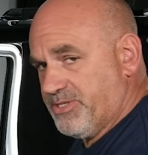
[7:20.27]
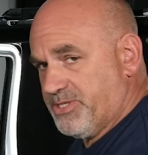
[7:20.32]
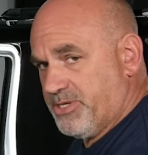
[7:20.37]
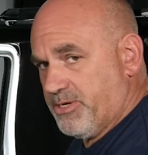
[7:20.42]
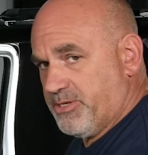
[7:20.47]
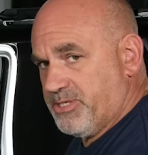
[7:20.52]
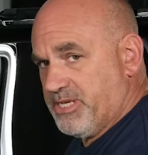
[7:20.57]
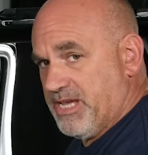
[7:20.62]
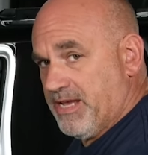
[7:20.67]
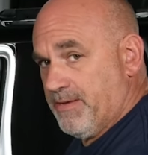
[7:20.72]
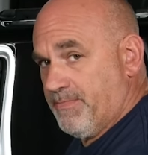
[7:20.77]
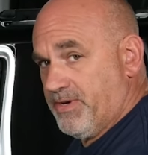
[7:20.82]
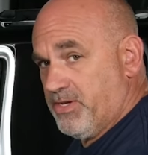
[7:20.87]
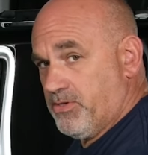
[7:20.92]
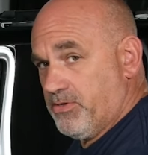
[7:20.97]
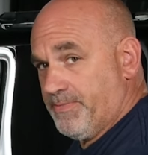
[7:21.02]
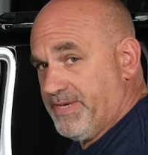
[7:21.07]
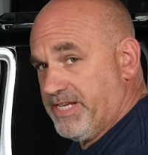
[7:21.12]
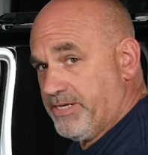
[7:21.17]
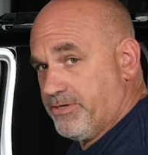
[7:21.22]
as our
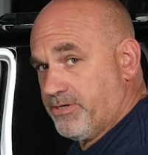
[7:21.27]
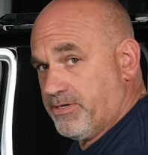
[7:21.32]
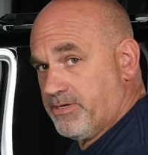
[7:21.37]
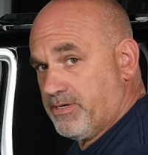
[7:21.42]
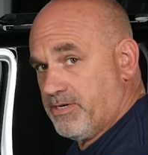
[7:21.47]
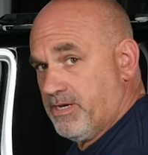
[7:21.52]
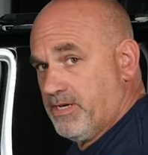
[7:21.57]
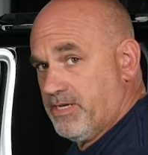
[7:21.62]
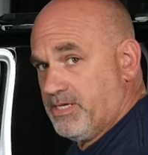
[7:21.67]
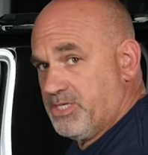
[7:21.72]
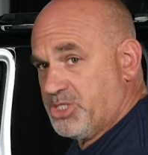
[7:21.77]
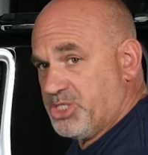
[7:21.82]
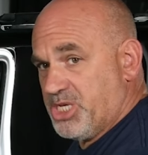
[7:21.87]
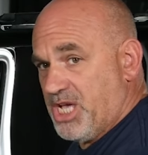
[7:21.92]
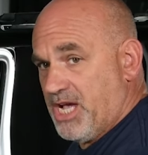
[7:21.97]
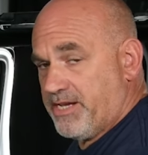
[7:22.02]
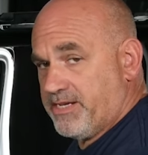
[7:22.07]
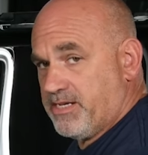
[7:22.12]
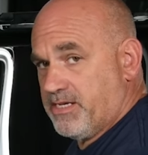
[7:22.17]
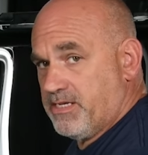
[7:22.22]
10mm
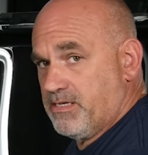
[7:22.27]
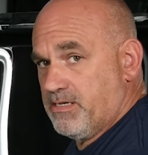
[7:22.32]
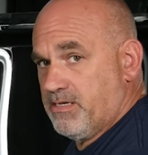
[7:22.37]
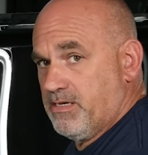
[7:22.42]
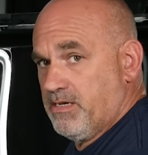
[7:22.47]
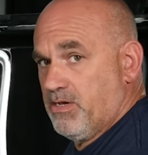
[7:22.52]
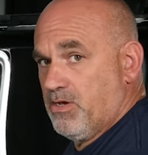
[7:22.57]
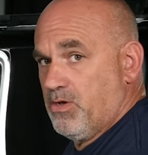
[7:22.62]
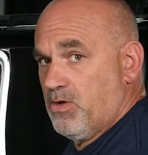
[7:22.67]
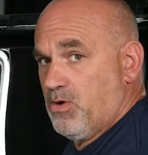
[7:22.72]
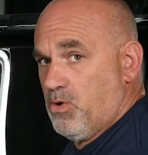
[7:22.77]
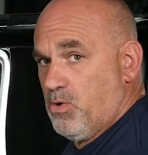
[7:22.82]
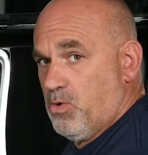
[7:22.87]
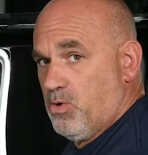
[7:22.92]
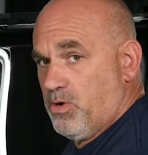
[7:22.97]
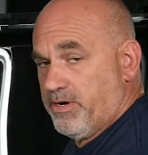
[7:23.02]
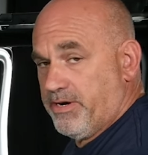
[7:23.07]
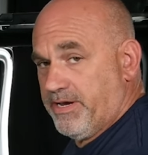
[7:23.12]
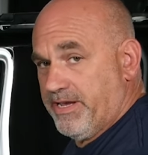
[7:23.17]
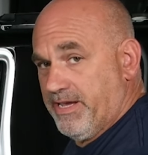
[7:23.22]
socket
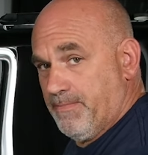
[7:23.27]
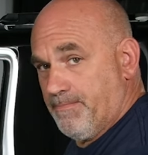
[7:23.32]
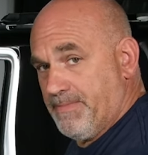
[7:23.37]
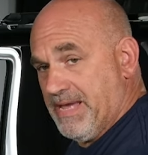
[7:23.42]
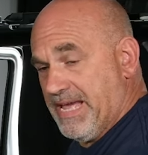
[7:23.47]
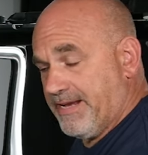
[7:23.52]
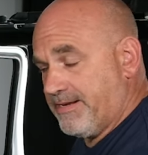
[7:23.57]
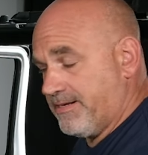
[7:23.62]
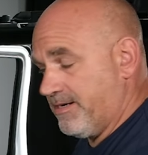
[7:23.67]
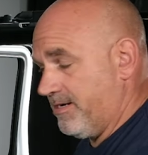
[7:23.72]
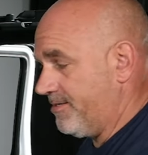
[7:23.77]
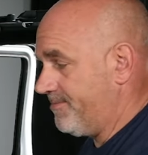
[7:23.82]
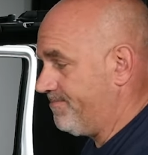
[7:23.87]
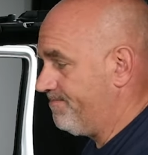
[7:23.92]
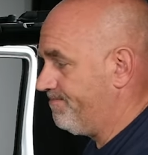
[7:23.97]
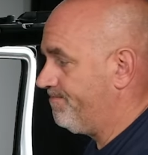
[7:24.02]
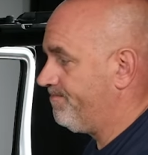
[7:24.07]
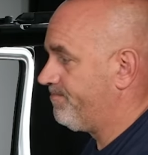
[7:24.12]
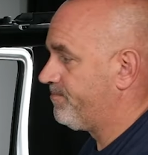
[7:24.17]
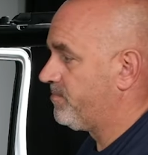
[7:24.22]
or impact
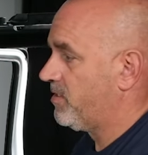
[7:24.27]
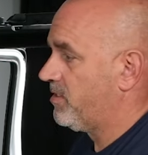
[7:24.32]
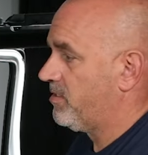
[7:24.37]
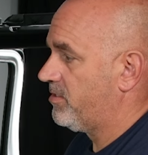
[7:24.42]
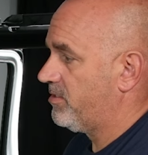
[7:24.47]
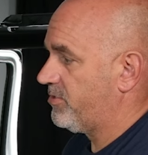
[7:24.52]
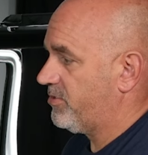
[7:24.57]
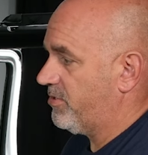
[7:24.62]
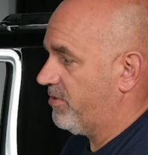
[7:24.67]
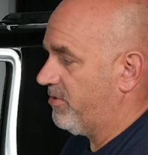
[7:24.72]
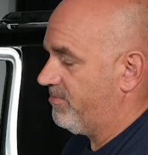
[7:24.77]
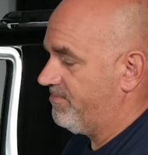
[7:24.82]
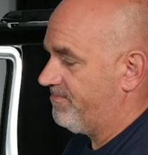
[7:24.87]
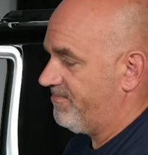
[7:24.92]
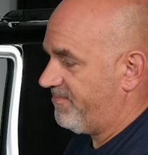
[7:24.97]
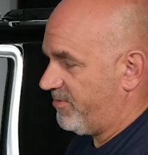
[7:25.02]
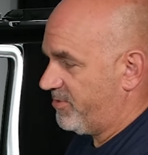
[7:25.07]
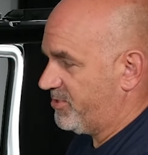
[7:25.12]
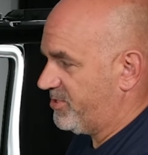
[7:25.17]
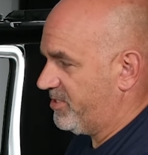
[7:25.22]
gun. So
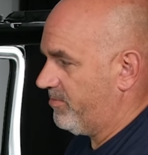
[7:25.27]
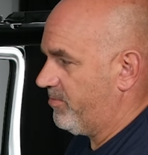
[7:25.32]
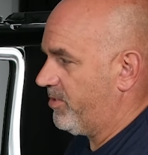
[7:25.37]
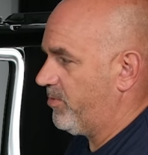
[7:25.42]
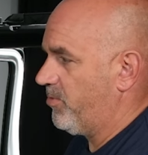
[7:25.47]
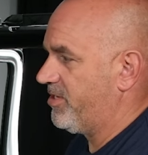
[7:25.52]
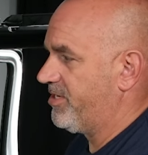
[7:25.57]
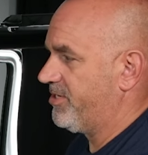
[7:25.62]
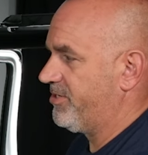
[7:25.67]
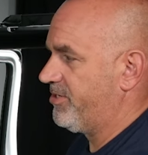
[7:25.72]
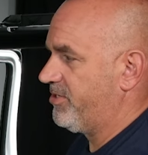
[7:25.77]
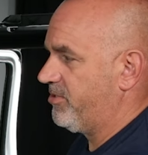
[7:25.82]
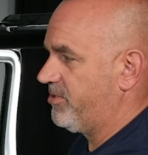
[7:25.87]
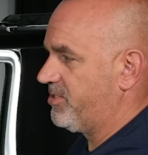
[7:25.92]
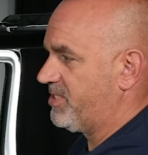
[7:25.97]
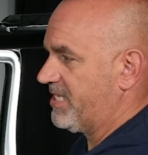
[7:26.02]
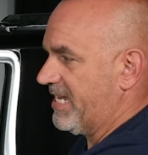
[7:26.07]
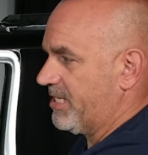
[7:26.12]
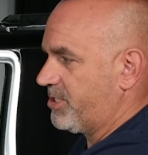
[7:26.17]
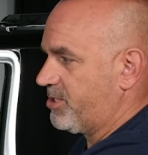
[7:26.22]
first thing we want to do
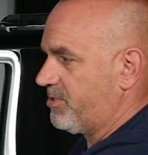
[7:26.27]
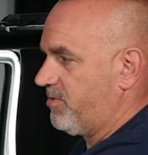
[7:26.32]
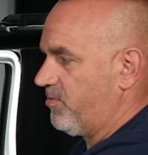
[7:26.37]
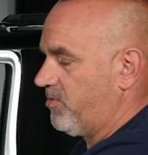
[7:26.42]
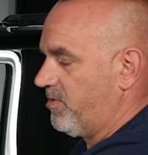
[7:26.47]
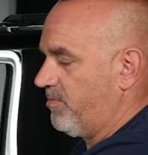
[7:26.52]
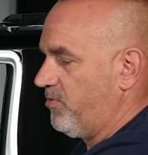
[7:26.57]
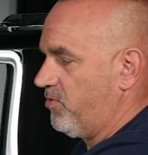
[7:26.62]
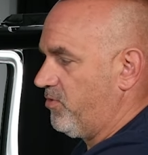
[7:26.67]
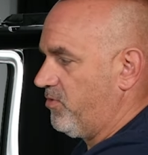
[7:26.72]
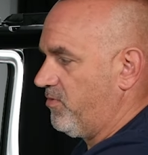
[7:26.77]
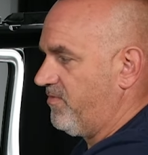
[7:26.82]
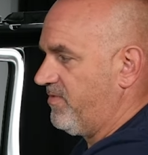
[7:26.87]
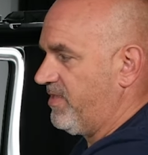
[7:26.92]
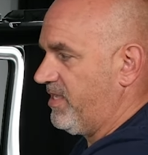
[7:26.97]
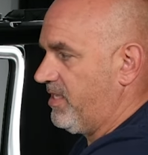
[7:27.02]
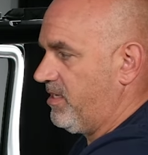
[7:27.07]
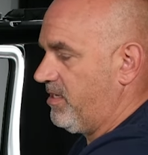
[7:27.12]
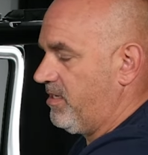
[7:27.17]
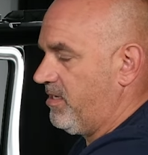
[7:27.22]
is actually remove
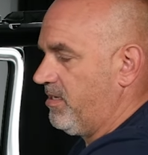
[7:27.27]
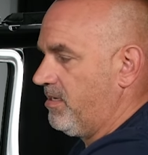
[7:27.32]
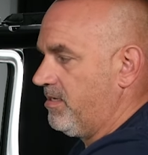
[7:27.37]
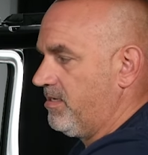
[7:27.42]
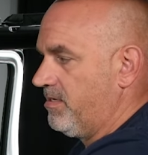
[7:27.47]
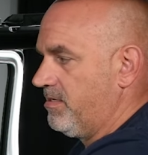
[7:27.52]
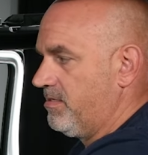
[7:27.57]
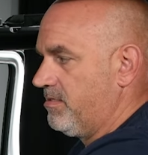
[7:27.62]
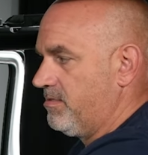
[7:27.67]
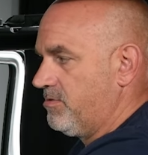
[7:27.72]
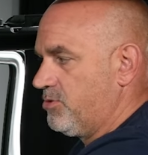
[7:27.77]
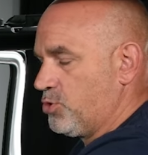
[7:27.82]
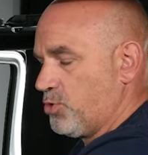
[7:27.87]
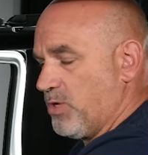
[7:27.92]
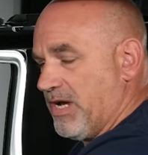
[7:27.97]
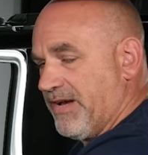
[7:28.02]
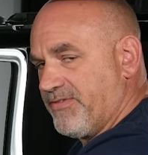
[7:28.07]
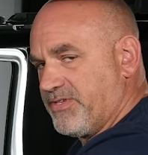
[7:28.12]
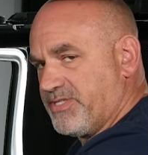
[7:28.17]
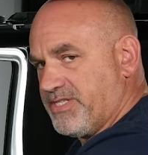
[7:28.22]
the
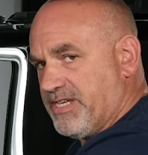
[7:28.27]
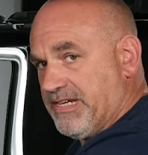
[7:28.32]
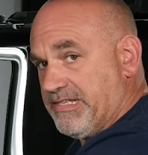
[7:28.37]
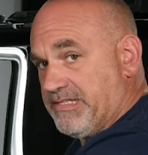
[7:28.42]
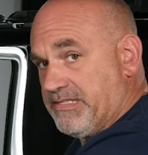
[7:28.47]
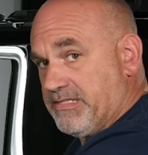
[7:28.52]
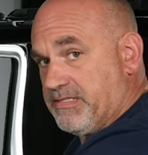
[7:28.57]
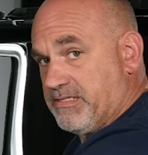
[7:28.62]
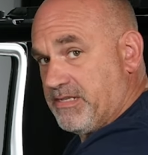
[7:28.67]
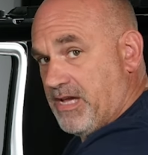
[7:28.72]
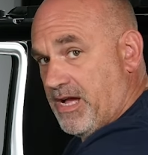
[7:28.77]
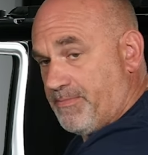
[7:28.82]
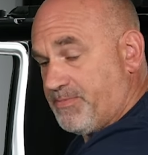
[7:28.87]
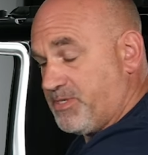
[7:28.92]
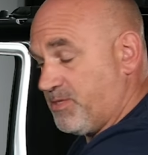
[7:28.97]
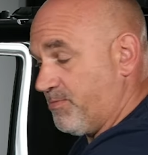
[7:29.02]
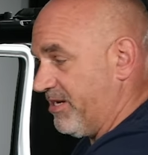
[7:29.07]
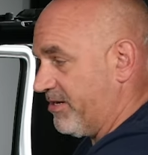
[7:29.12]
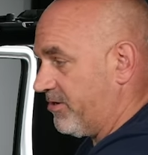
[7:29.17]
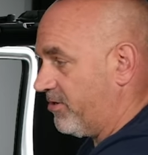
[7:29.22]
driver's side top
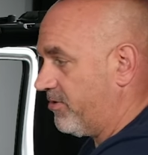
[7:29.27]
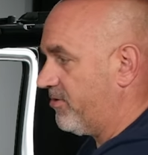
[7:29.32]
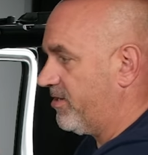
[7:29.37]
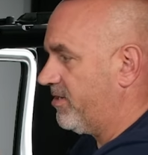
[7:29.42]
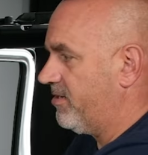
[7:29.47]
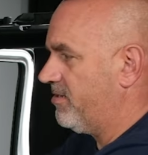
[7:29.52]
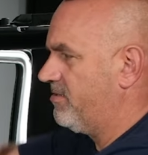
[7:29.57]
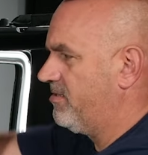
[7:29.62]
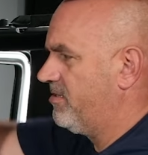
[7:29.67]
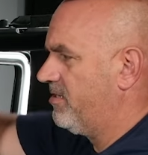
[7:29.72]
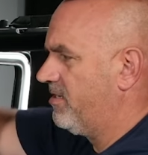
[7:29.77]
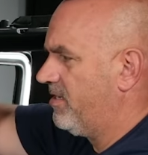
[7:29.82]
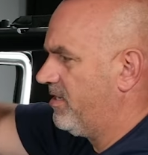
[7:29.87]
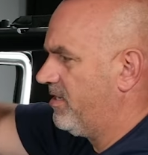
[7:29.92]
speaker grill.